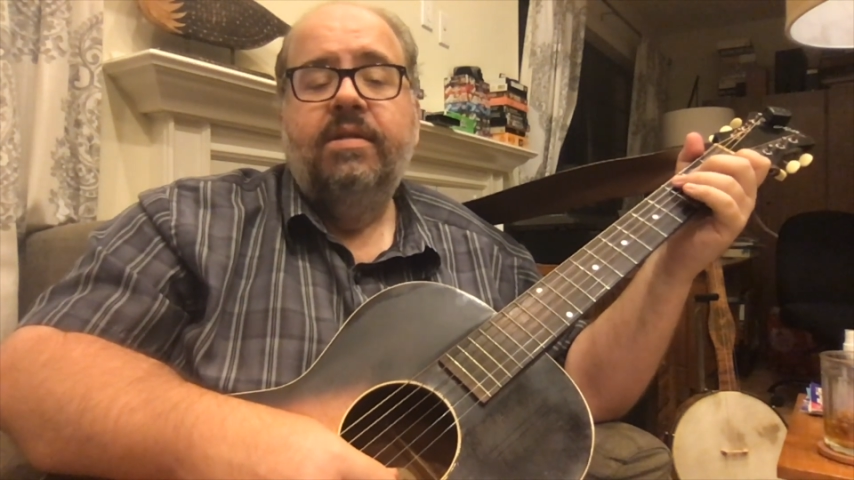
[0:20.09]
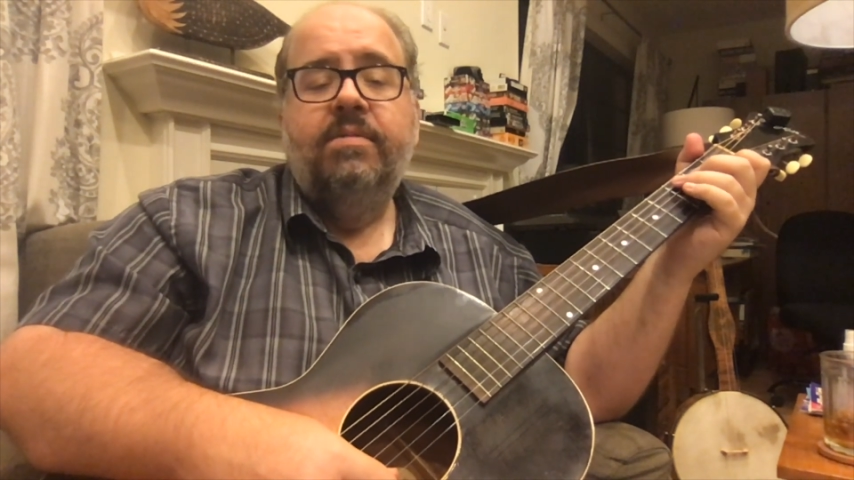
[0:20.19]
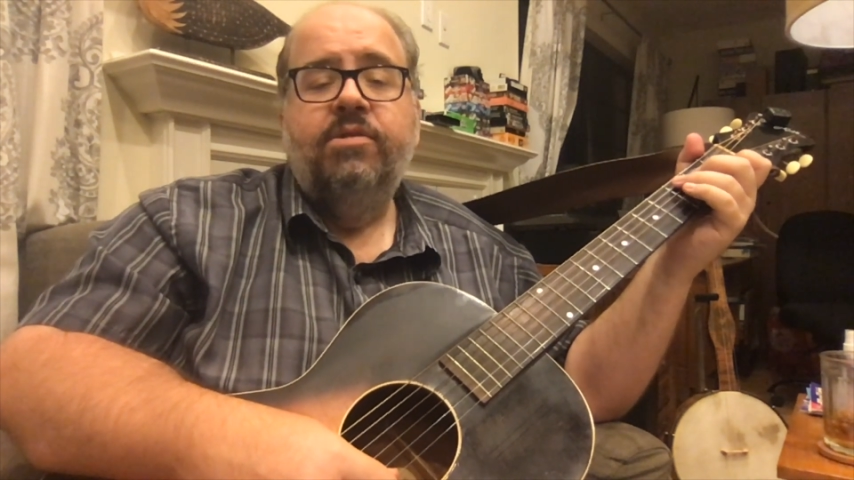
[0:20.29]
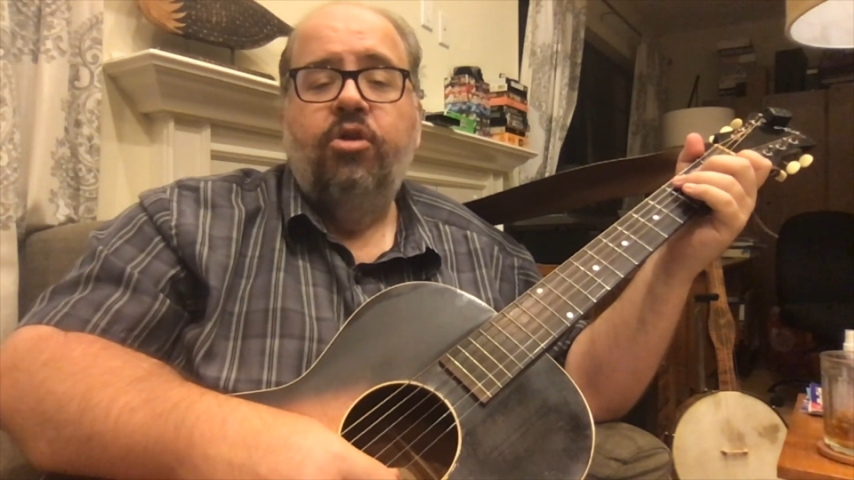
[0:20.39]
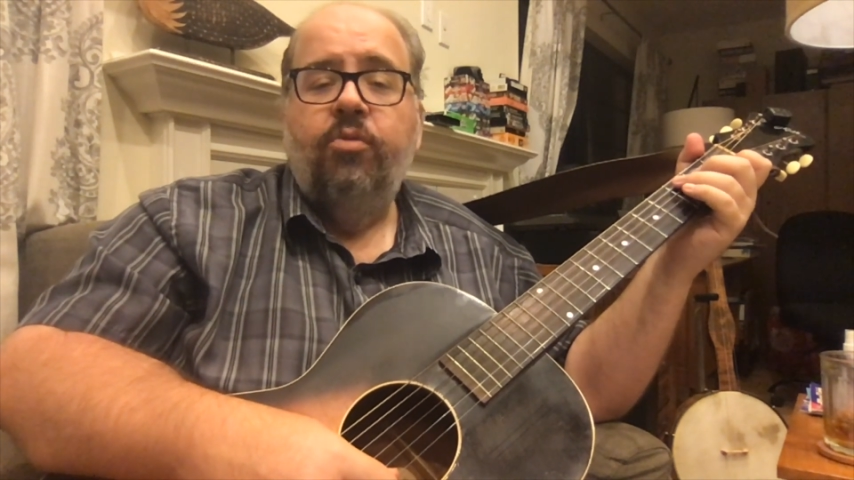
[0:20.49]

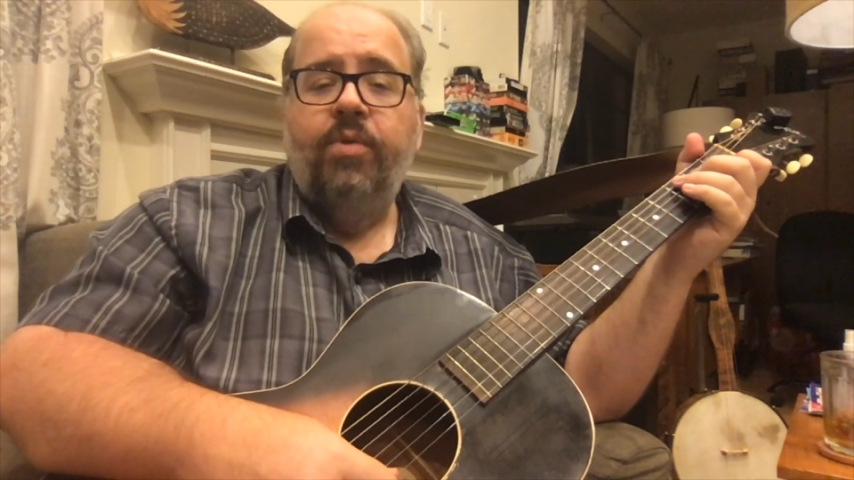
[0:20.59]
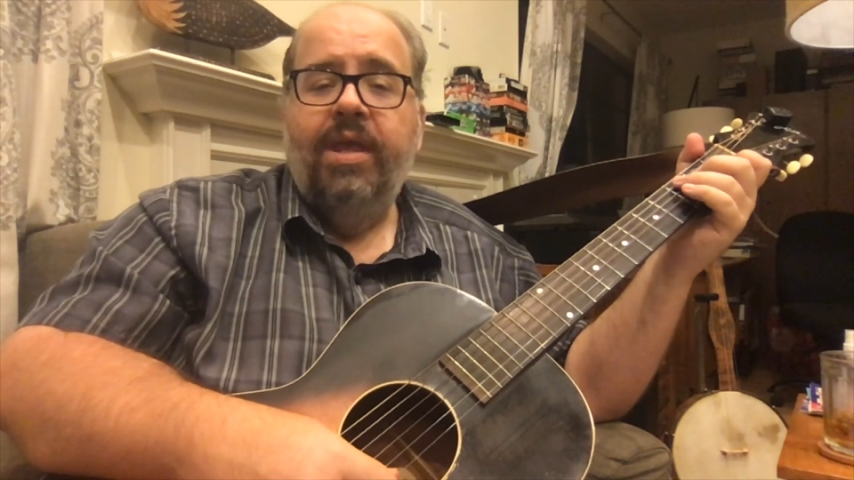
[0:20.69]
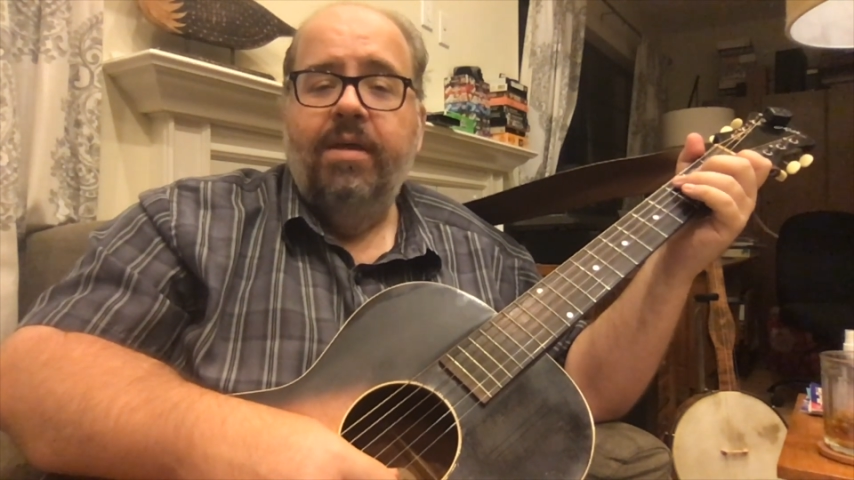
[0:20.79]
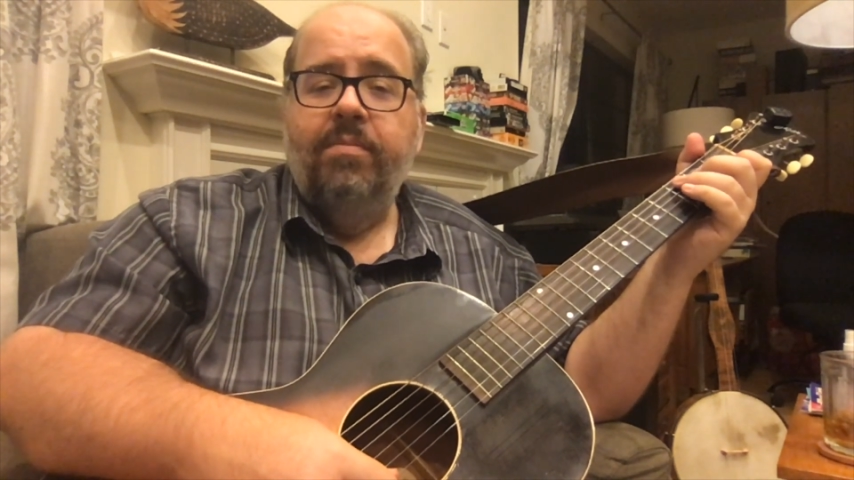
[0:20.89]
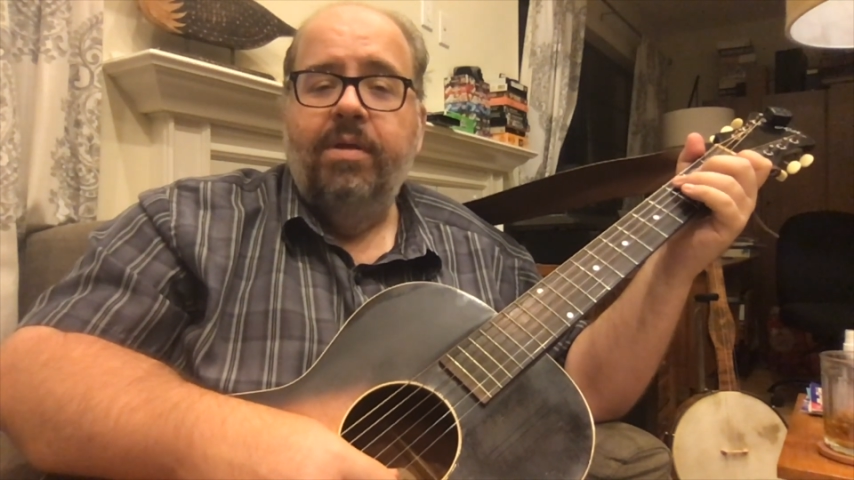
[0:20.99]
Sorry we
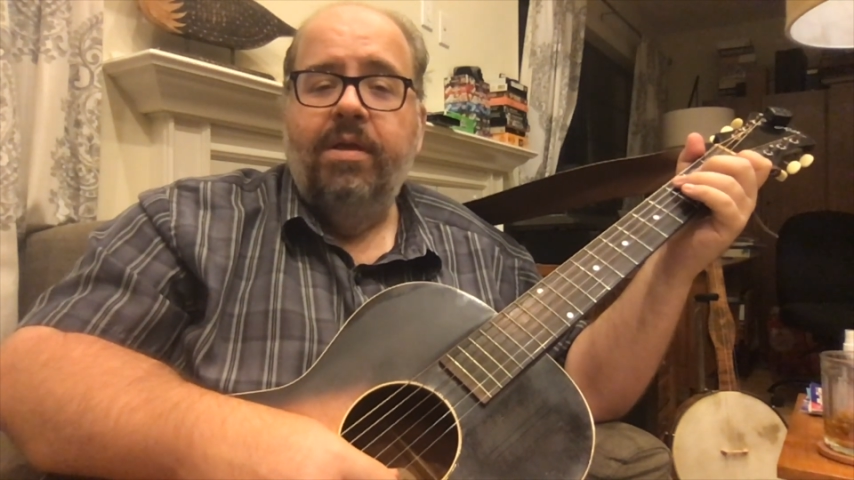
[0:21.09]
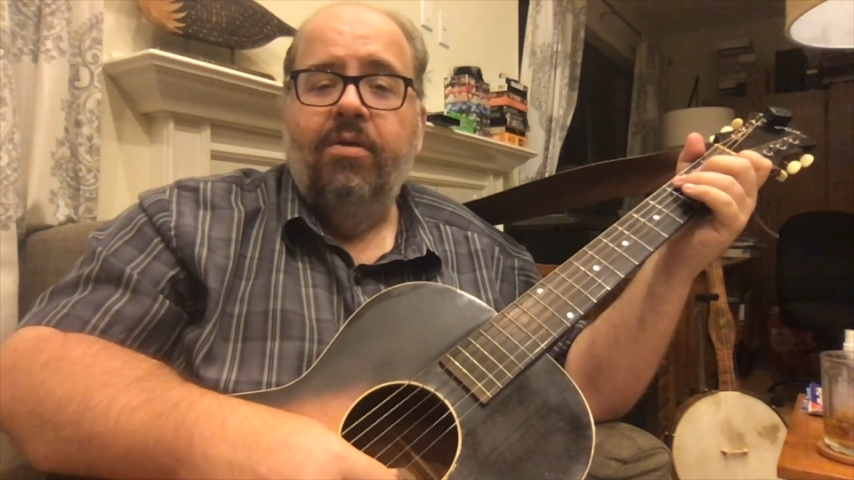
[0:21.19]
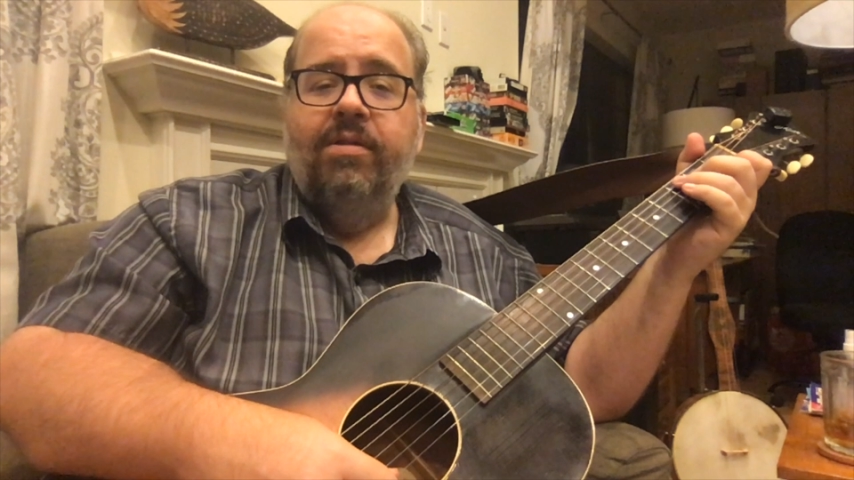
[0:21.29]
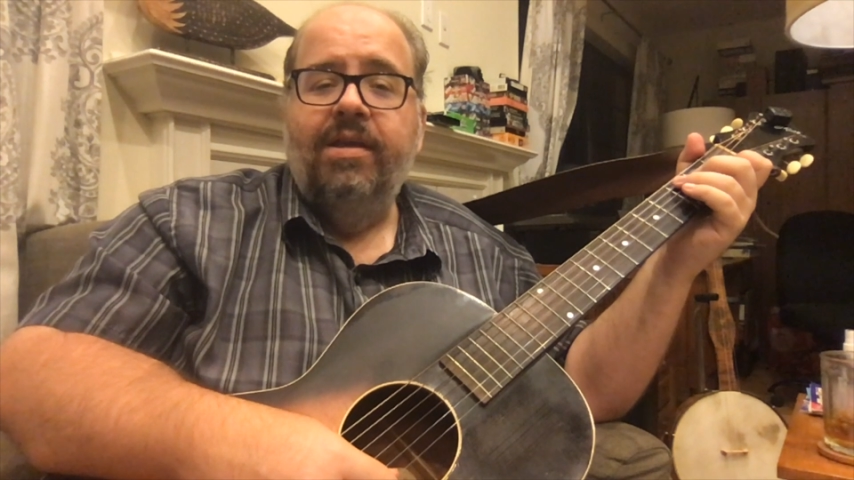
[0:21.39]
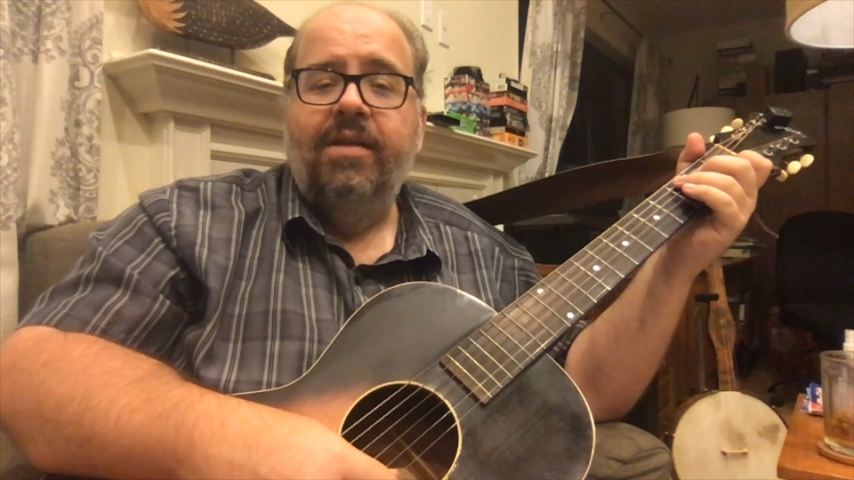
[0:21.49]
can't be
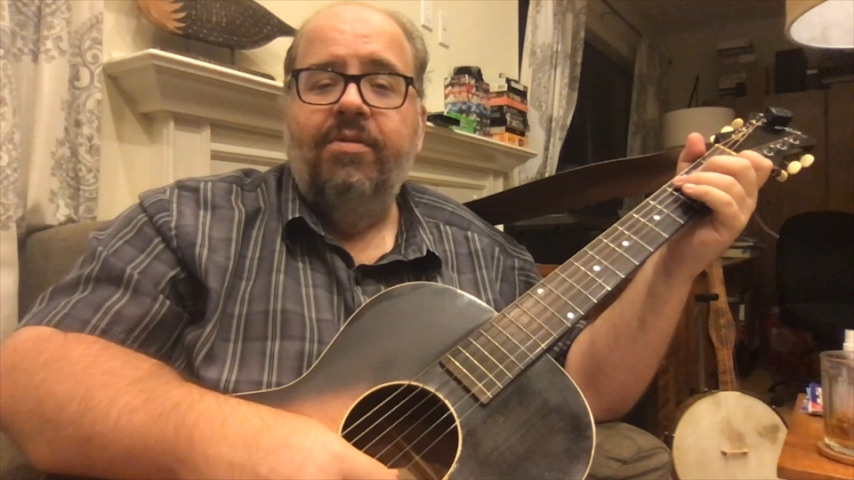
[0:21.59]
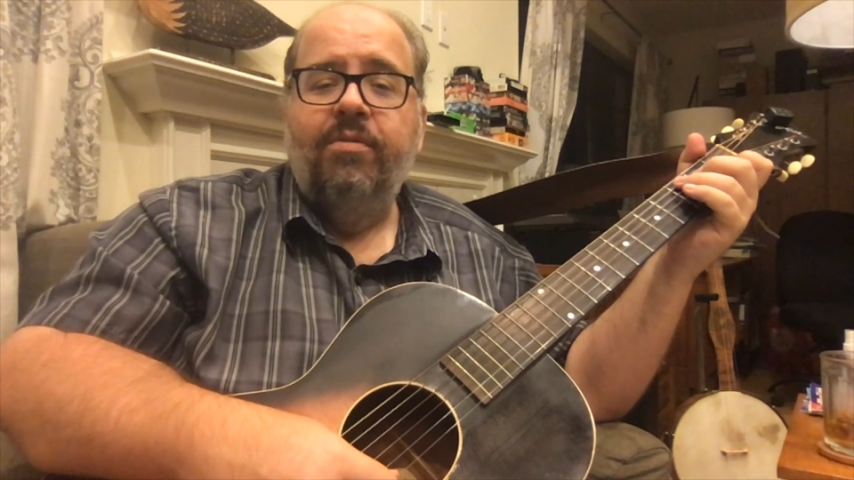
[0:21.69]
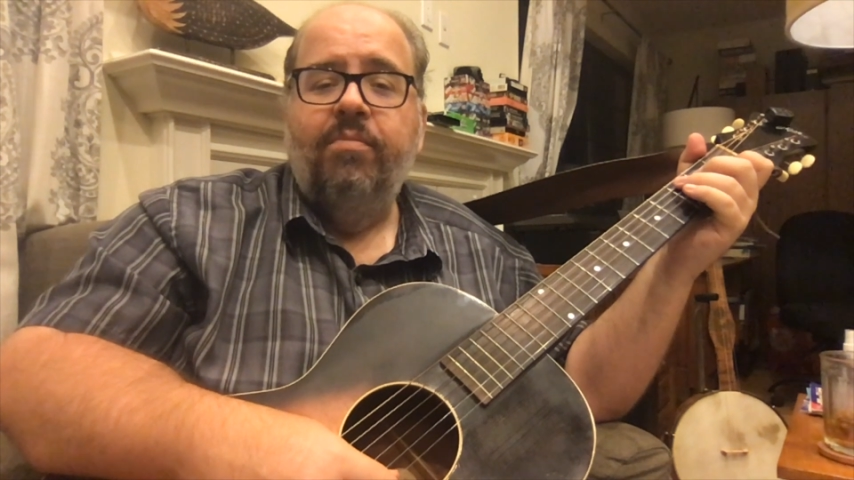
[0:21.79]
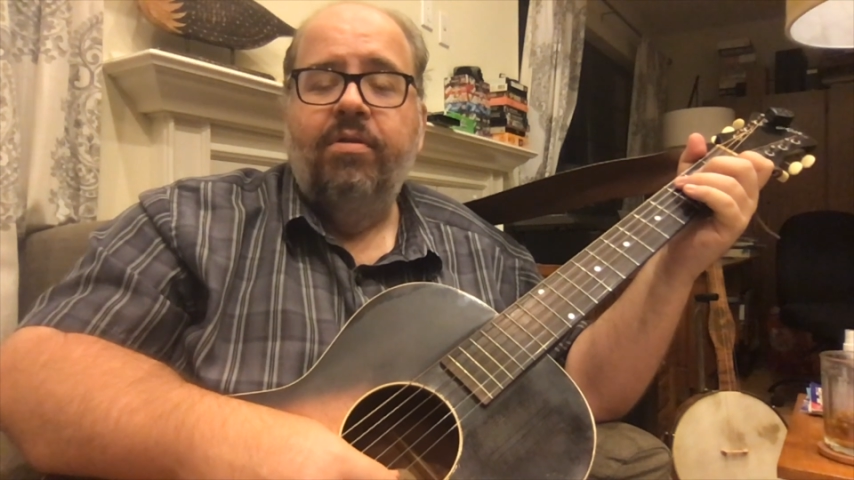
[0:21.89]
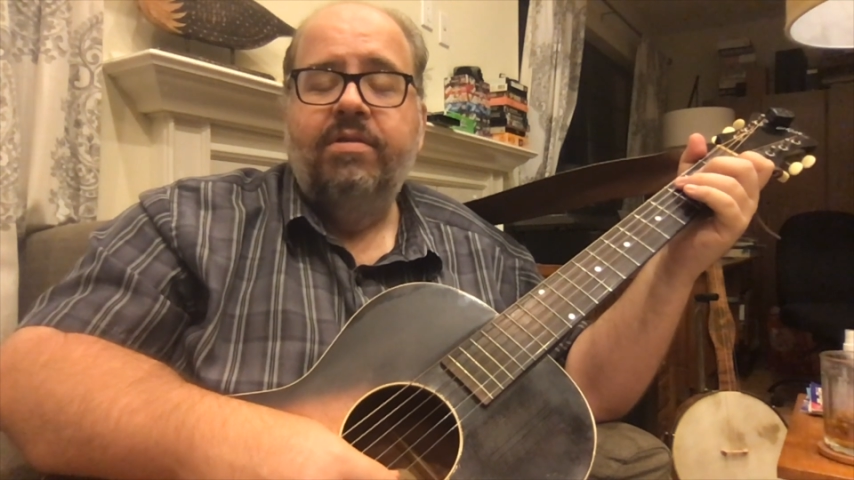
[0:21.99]
all together in
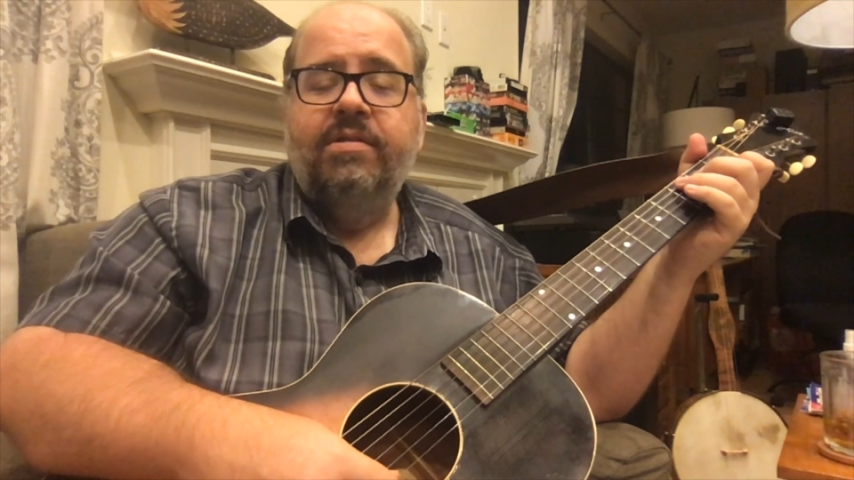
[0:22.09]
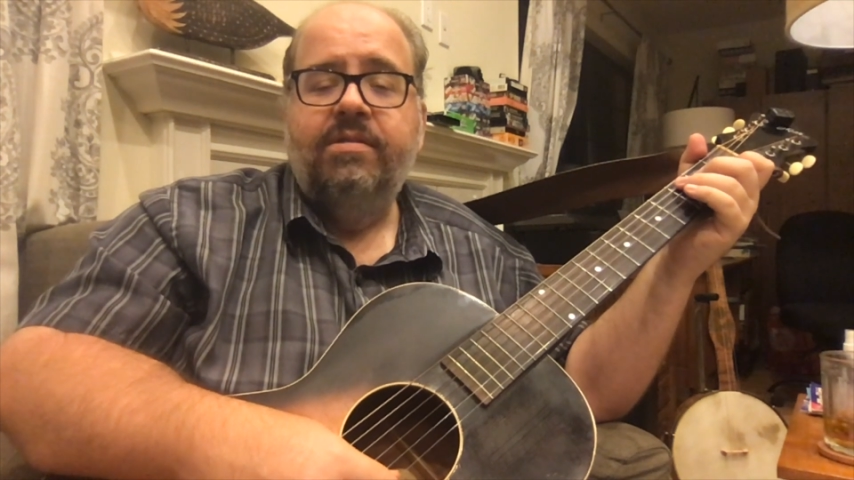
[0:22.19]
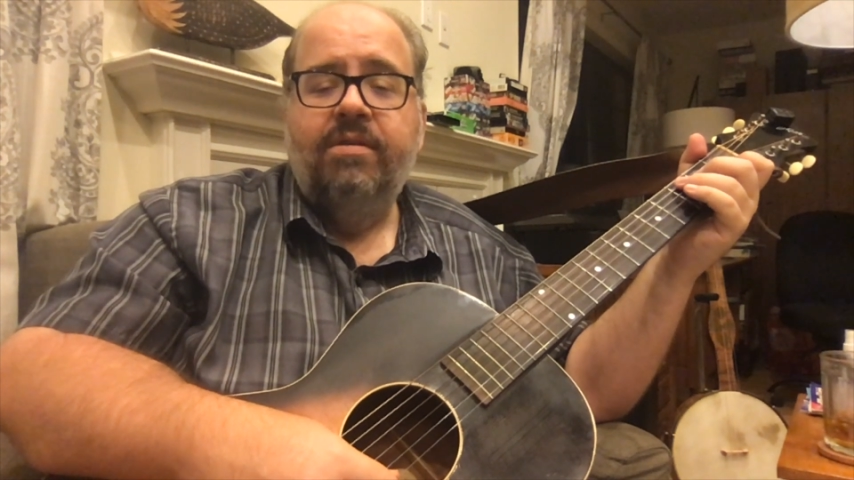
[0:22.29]
person.